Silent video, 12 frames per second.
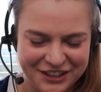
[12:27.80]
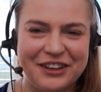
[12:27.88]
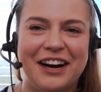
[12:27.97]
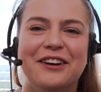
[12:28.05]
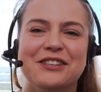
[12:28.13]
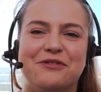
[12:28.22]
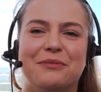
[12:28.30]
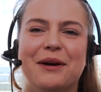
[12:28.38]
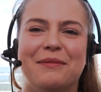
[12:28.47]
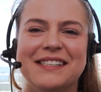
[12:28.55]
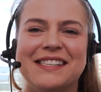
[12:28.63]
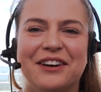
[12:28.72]
Or I always
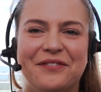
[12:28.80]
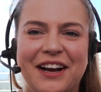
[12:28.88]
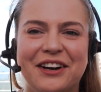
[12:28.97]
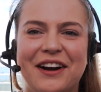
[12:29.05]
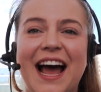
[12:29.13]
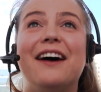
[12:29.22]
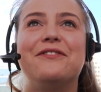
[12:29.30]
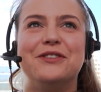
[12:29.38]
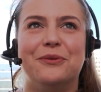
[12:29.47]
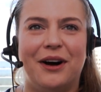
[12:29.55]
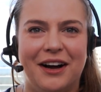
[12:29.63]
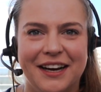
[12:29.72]
remind myself, I don't have
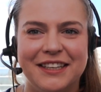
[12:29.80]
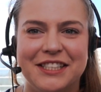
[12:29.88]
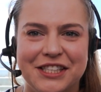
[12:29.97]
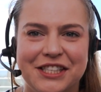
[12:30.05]
to want it